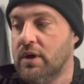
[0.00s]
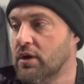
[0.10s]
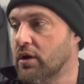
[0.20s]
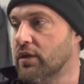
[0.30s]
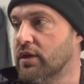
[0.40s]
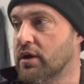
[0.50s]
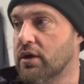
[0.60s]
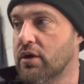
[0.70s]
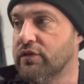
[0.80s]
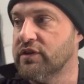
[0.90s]
on the
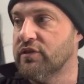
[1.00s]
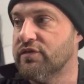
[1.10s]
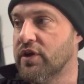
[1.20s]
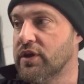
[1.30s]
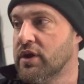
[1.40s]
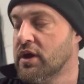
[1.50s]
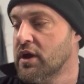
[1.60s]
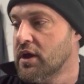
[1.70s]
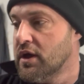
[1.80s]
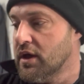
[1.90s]
offside front,
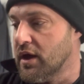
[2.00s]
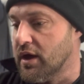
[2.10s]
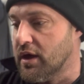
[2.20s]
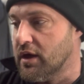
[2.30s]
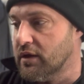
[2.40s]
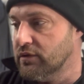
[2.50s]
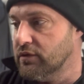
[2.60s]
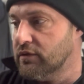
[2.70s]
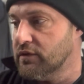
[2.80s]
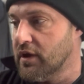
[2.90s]

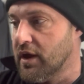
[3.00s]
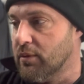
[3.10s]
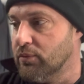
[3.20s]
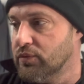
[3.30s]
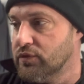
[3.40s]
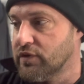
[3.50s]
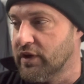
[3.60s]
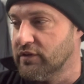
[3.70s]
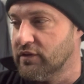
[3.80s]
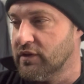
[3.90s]
and try
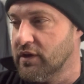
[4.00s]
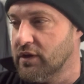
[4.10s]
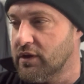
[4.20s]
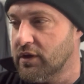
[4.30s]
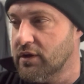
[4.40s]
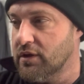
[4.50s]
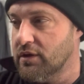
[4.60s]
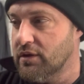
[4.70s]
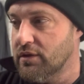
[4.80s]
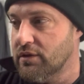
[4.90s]
to take
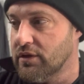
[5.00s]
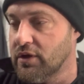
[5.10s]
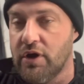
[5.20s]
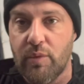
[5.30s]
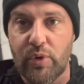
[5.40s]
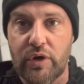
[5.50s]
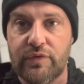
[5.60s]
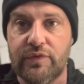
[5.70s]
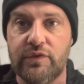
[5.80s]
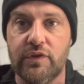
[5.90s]
the hub
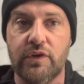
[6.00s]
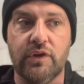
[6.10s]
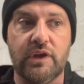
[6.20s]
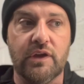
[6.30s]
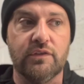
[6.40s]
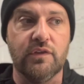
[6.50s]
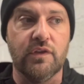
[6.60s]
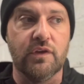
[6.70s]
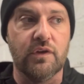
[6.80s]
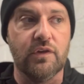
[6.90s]
off to get to
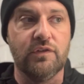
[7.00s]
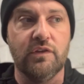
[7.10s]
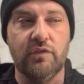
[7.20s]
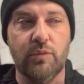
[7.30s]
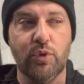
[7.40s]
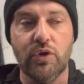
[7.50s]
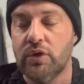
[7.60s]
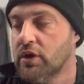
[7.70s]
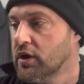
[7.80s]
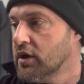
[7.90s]
the CV boot,
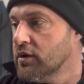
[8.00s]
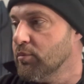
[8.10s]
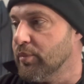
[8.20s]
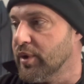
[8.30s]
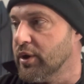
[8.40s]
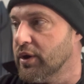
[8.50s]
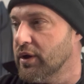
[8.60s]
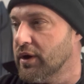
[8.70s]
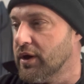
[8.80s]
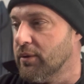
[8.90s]
but
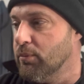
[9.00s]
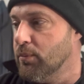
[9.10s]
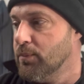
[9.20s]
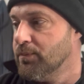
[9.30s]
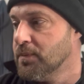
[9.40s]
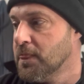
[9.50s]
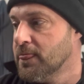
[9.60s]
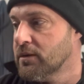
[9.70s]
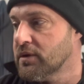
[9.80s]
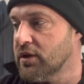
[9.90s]
kind
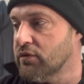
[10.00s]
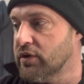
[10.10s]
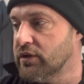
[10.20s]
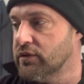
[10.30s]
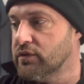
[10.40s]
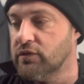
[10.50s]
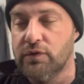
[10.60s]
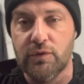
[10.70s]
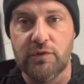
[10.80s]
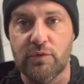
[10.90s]
of run
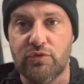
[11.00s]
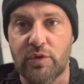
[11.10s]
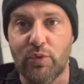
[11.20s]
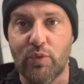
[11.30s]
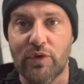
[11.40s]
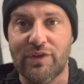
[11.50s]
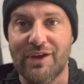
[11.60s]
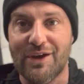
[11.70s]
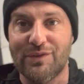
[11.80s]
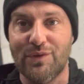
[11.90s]
into some trouble with the
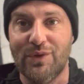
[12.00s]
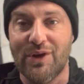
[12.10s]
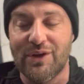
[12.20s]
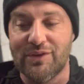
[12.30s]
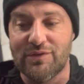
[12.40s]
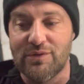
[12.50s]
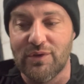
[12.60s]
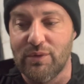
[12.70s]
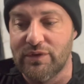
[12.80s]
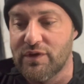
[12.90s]
axle nut. It doesn't really
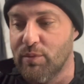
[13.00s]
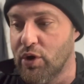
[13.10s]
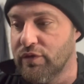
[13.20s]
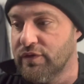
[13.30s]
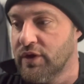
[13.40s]
want to come off,